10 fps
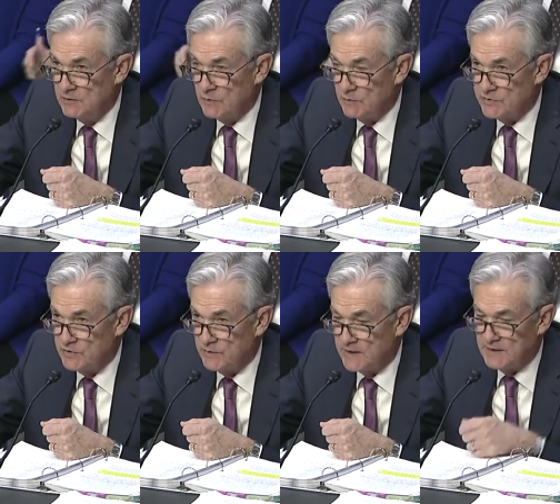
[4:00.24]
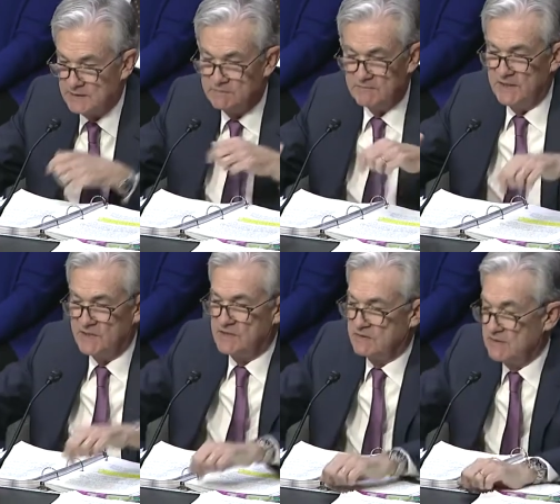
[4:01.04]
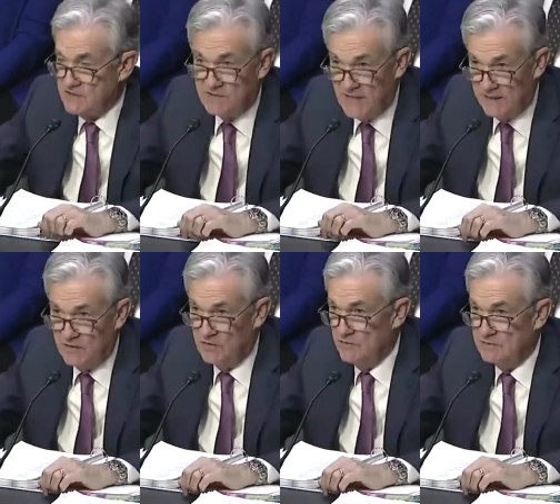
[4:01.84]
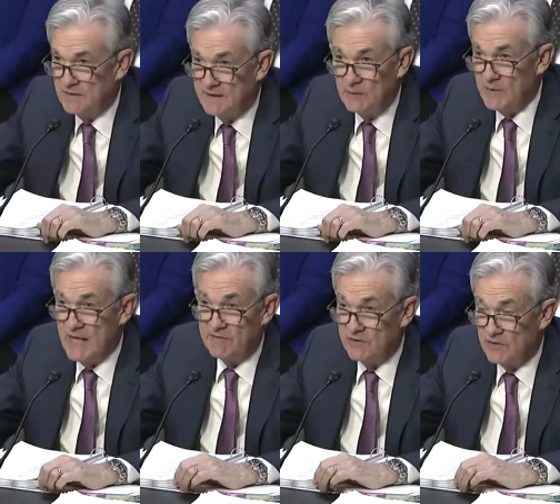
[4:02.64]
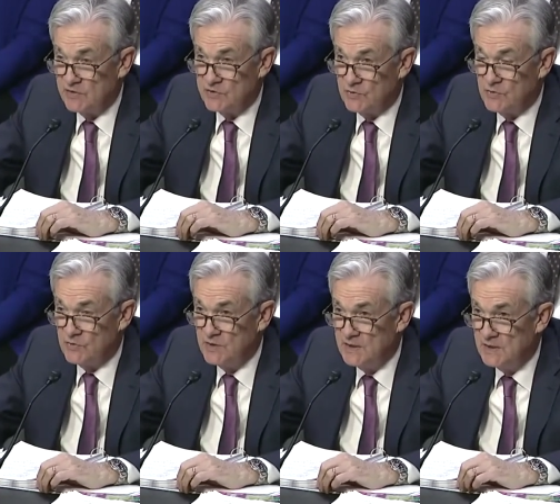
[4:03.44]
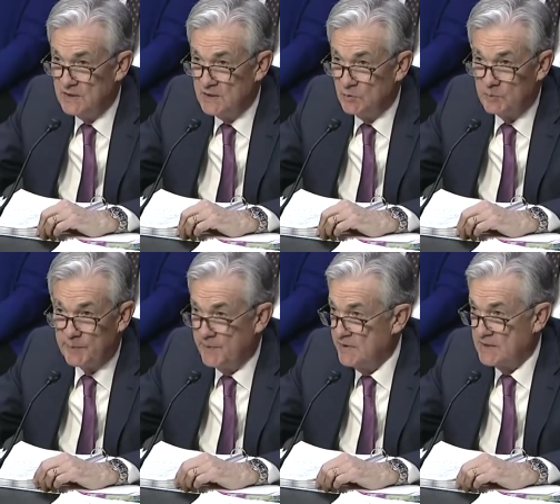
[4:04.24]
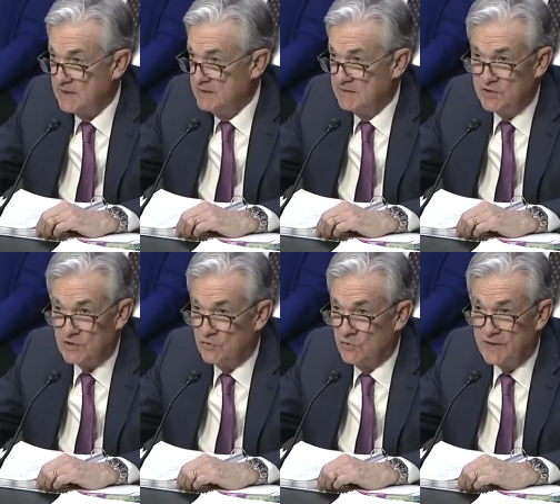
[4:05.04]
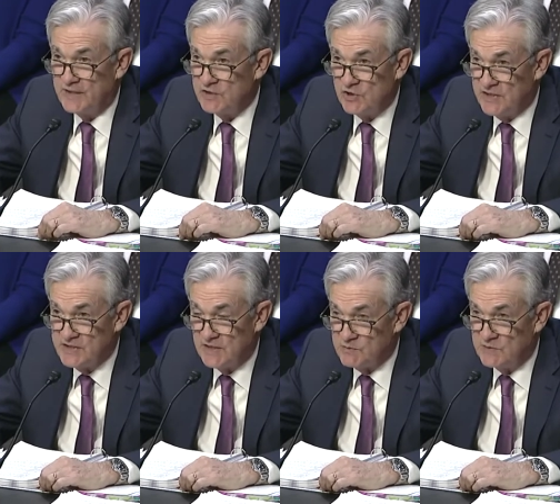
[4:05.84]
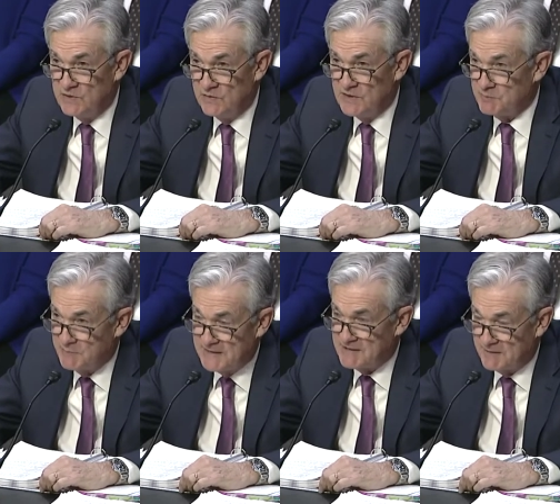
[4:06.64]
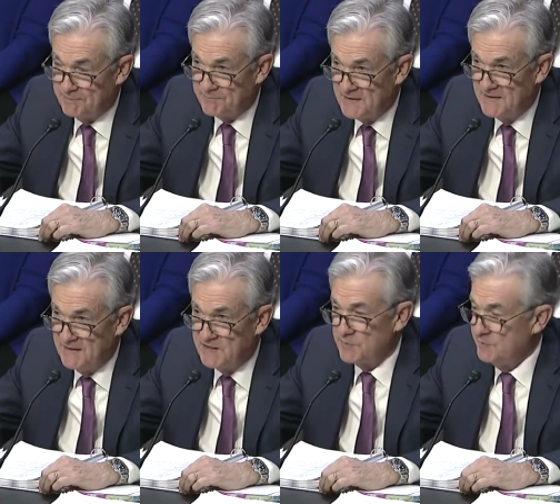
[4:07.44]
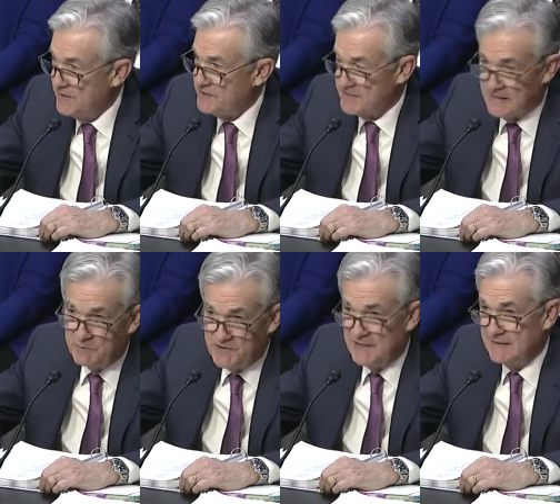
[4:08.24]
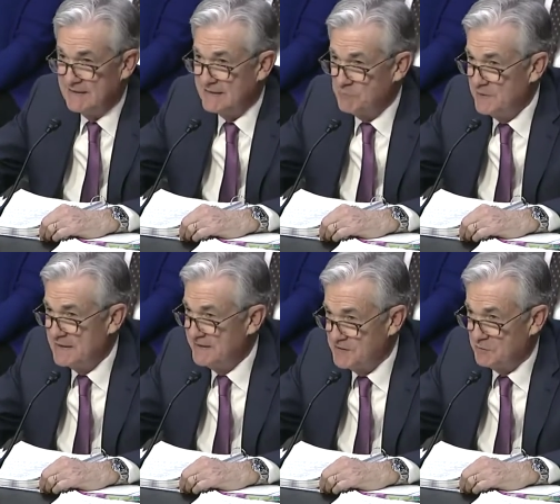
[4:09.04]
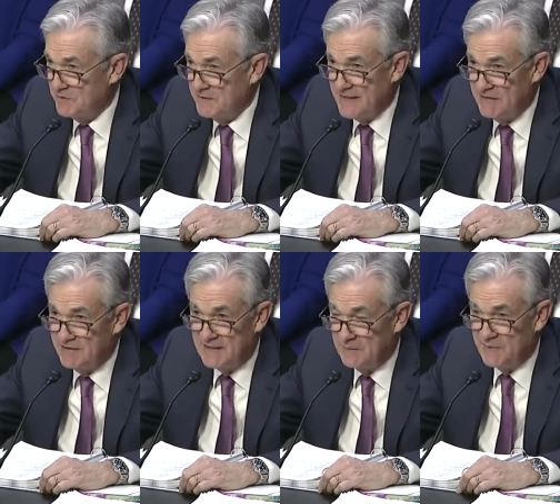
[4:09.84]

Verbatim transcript: what we're doing. It's it's technical. I think we have it under control. We're prepared to continue to learn and adjust as we do this, but it's a it's a process. I would say it, it's one that doesn't really have any